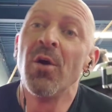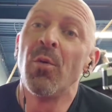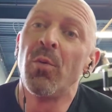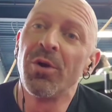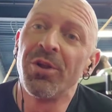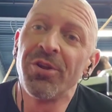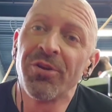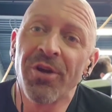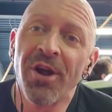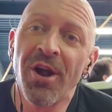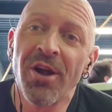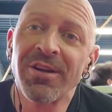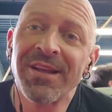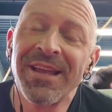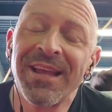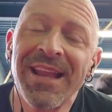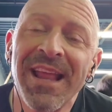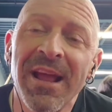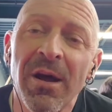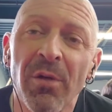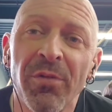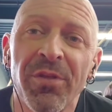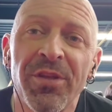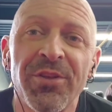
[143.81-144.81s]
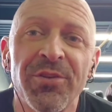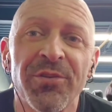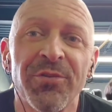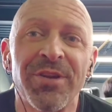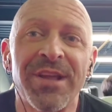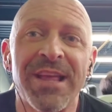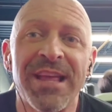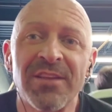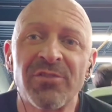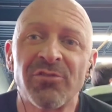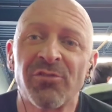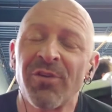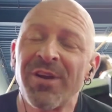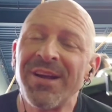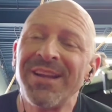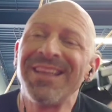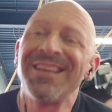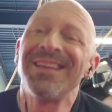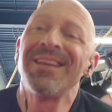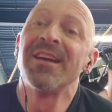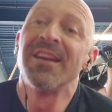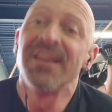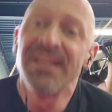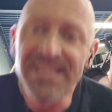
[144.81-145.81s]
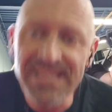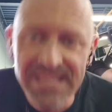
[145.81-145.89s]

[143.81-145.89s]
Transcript: Will your heart get healthy during H I I T training?